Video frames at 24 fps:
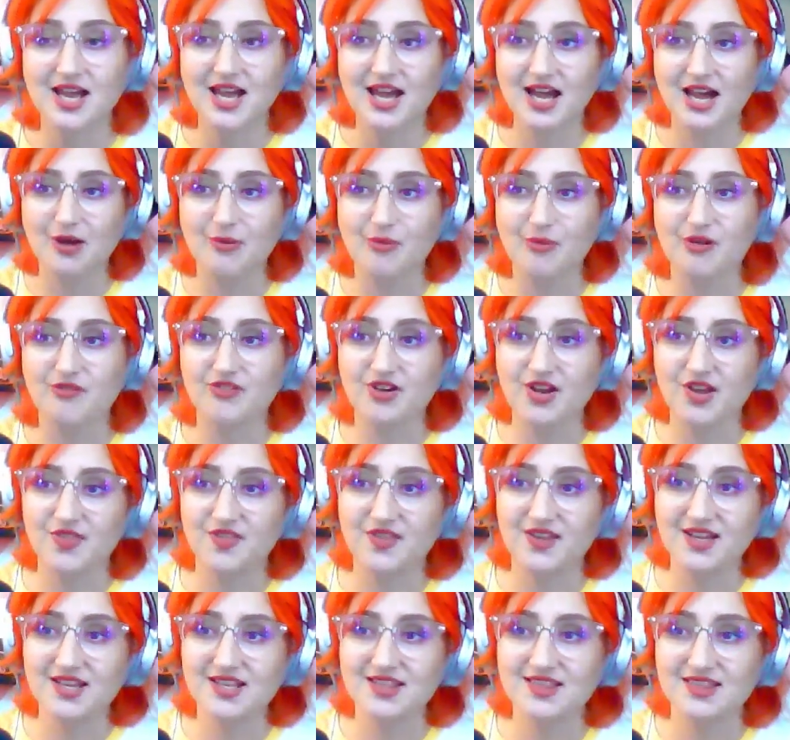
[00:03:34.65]
However, I
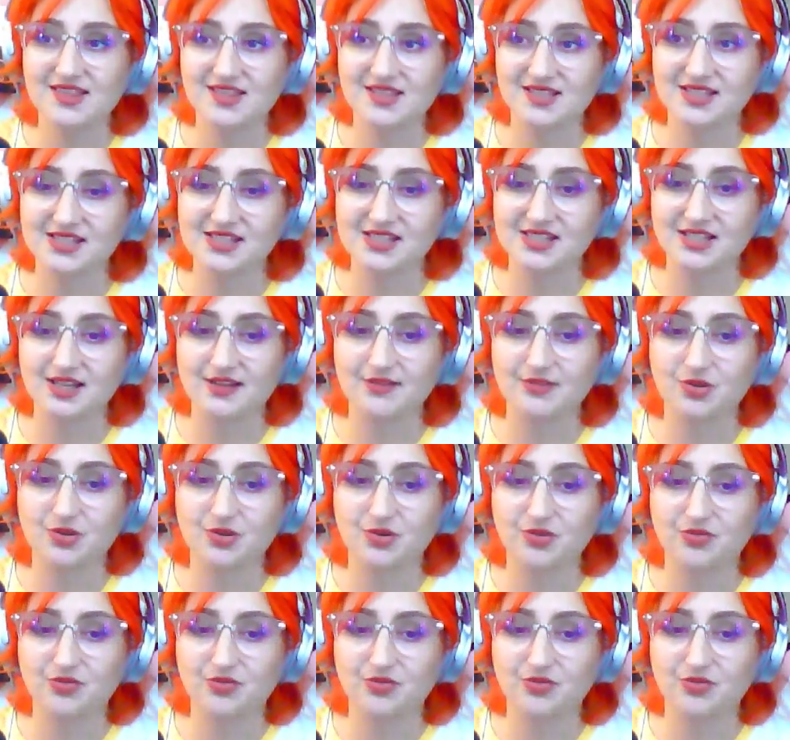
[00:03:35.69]
think in this level,